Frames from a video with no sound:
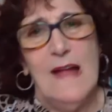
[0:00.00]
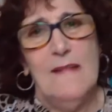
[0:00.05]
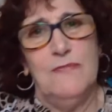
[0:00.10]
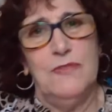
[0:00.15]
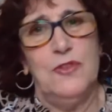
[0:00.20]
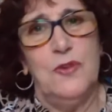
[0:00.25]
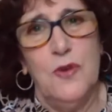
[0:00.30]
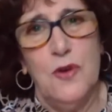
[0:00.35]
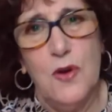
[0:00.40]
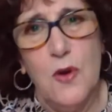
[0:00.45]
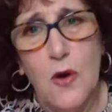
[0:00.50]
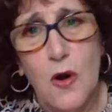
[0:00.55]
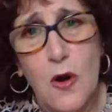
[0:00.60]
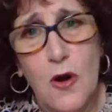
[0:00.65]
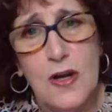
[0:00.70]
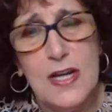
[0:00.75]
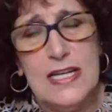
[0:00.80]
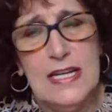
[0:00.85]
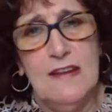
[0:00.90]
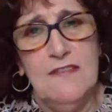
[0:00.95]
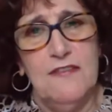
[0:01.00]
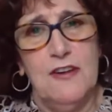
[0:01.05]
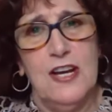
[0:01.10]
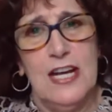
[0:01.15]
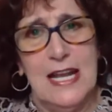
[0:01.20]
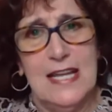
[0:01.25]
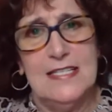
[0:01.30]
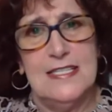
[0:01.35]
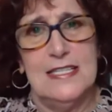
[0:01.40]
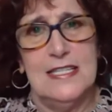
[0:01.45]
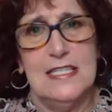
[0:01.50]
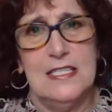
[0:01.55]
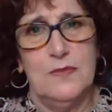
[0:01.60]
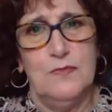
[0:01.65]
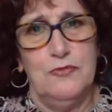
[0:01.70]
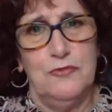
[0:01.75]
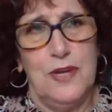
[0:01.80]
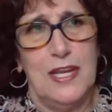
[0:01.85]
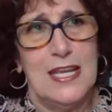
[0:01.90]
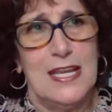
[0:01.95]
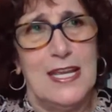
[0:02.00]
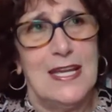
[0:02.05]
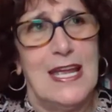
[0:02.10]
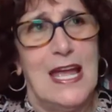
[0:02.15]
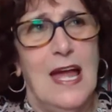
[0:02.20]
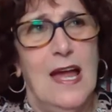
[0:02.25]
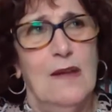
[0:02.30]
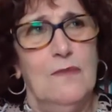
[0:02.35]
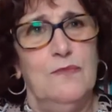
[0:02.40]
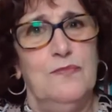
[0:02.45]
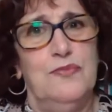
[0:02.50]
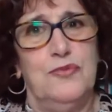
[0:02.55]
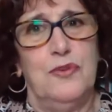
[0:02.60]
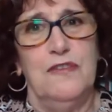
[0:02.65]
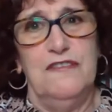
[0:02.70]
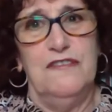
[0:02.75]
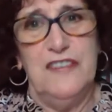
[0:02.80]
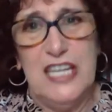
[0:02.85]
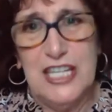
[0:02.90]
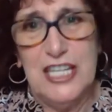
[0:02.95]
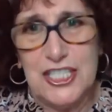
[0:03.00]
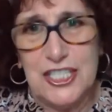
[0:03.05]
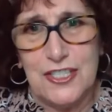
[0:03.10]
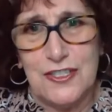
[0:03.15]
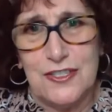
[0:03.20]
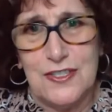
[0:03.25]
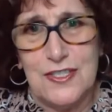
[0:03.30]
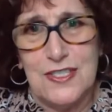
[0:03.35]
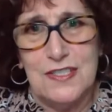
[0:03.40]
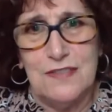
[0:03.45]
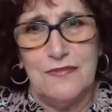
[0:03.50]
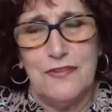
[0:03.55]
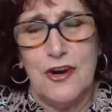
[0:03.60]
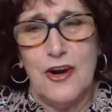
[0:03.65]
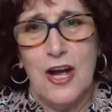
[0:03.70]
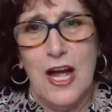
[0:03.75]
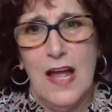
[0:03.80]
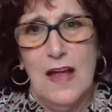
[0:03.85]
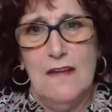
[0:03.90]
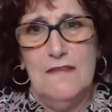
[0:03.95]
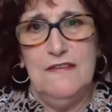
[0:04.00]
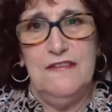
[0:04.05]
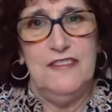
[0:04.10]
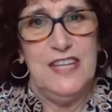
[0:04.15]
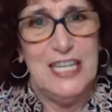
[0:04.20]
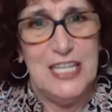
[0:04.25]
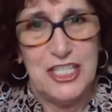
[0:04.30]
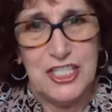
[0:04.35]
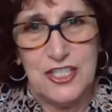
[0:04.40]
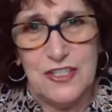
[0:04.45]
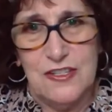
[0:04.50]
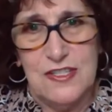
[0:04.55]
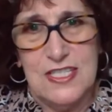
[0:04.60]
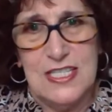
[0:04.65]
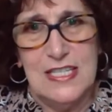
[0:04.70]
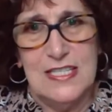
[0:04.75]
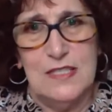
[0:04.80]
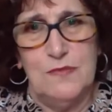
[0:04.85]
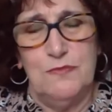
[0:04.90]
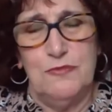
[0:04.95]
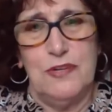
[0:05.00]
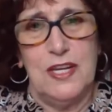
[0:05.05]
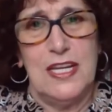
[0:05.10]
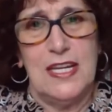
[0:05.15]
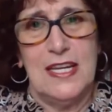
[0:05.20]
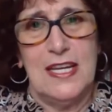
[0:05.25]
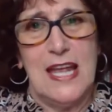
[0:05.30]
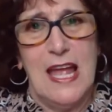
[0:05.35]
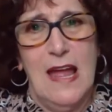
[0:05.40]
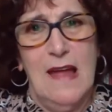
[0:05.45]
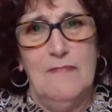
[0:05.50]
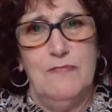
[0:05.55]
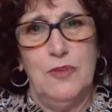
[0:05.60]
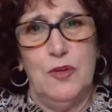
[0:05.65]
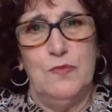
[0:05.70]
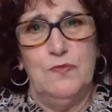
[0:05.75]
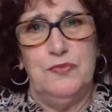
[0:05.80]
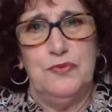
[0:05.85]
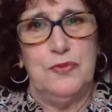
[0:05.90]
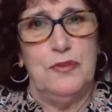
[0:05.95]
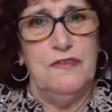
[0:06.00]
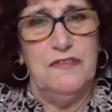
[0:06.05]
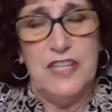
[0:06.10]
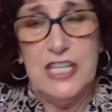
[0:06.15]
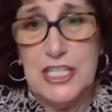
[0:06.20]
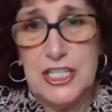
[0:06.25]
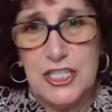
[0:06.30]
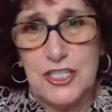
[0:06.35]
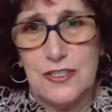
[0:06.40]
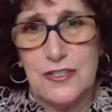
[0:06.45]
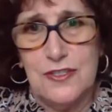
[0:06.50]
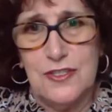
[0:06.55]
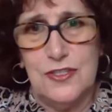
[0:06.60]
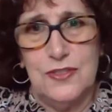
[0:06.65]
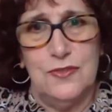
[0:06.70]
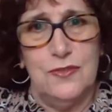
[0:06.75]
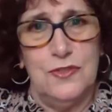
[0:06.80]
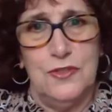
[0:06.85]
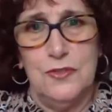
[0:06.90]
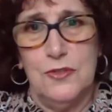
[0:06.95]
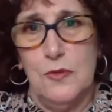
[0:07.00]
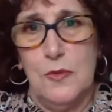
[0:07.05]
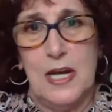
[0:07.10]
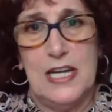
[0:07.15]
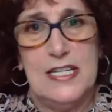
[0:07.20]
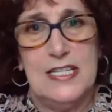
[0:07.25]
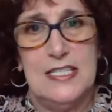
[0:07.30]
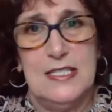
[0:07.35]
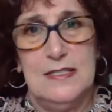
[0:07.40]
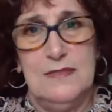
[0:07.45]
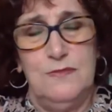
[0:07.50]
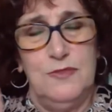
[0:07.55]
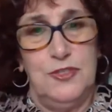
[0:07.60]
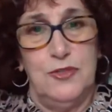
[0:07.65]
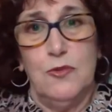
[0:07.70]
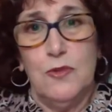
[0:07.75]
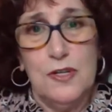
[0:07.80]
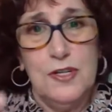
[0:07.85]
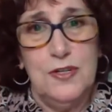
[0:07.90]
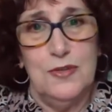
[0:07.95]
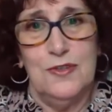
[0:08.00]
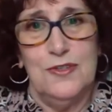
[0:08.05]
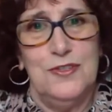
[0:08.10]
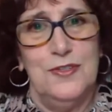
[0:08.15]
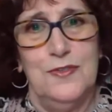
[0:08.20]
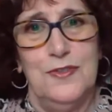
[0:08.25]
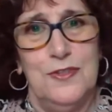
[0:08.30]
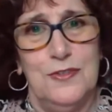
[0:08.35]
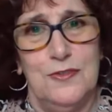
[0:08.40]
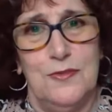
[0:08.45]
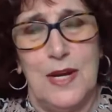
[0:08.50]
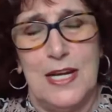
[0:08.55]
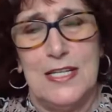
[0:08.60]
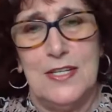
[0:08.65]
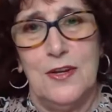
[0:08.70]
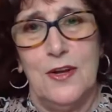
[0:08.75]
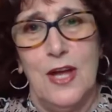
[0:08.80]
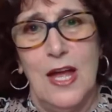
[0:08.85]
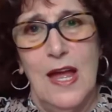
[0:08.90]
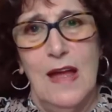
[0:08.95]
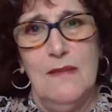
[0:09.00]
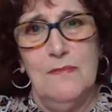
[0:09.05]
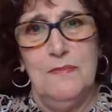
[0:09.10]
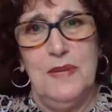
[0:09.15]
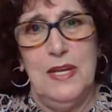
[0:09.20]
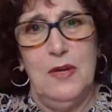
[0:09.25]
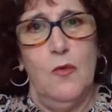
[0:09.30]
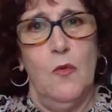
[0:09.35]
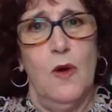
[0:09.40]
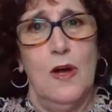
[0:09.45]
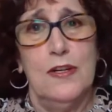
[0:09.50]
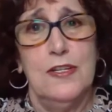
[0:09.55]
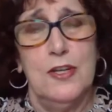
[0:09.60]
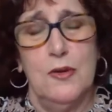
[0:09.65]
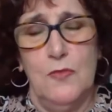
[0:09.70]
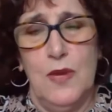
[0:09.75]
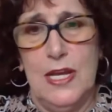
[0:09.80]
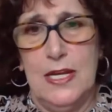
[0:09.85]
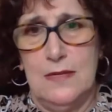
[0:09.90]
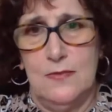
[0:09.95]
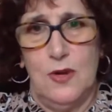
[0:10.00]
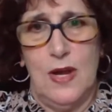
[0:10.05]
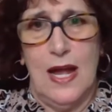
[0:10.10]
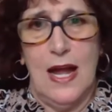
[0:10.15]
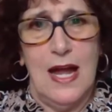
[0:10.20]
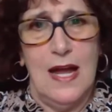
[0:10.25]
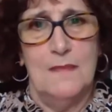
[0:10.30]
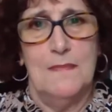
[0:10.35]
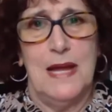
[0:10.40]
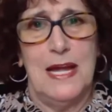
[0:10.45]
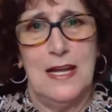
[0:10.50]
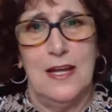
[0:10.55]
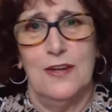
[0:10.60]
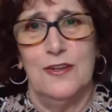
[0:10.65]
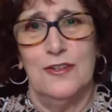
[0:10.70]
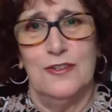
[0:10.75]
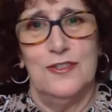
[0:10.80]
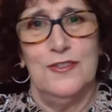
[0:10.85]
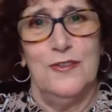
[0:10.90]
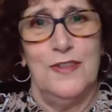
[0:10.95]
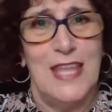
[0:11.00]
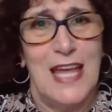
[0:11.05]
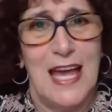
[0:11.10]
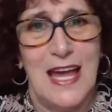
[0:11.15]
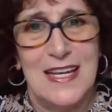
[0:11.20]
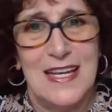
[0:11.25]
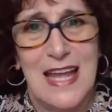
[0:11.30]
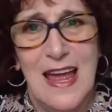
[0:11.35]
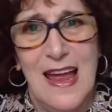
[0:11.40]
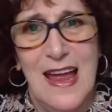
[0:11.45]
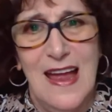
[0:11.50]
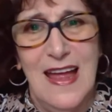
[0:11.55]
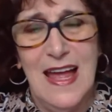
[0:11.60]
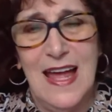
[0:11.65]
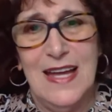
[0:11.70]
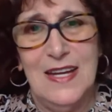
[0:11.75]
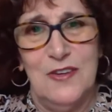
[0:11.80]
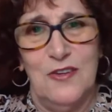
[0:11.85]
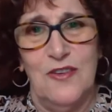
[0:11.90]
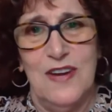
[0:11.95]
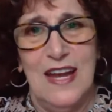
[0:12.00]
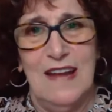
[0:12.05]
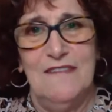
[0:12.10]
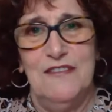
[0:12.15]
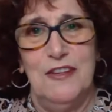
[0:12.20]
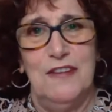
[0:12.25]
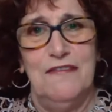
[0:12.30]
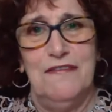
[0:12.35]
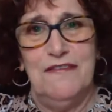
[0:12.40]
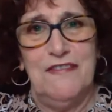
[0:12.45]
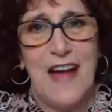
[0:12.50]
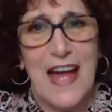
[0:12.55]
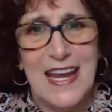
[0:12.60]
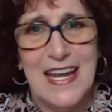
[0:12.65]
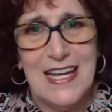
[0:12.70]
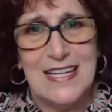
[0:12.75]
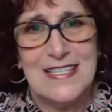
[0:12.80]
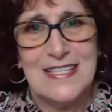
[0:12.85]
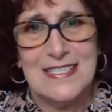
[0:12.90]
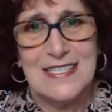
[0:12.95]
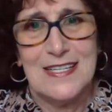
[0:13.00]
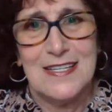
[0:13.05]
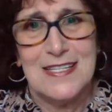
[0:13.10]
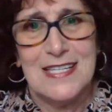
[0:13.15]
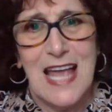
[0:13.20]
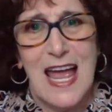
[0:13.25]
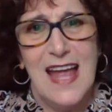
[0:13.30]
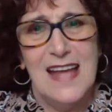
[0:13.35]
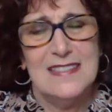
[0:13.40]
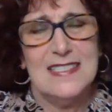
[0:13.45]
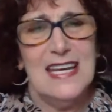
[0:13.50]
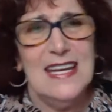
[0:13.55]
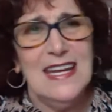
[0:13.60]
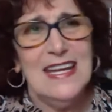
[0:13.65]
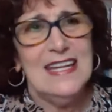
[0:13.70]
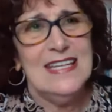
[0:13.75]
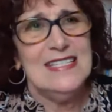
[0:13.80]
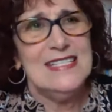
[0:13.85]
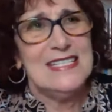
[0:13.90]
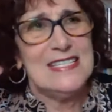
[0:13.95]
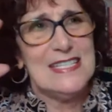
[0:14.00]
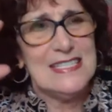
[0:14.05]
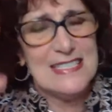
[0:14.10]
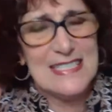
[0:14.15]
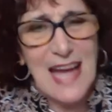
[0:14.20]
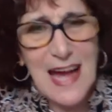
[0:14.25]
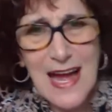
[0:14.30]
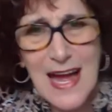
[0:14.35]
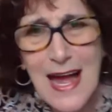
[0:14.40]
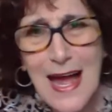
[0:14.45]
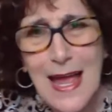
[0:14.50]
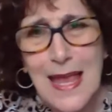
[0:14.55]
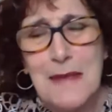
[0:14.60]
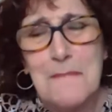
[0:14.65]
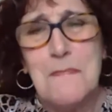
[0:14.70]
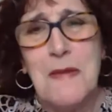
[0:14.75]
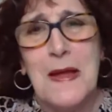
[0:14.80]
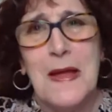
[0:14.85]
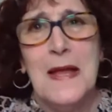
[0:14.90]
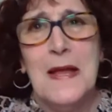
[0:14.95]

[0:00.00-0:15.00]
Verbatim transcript: The Lord, even as he's bringing provisions for visions, is bringing provisions to do what he's told you to do, and you've been wondering, well, how am I going to do that? I don't have the finances. It's, it's time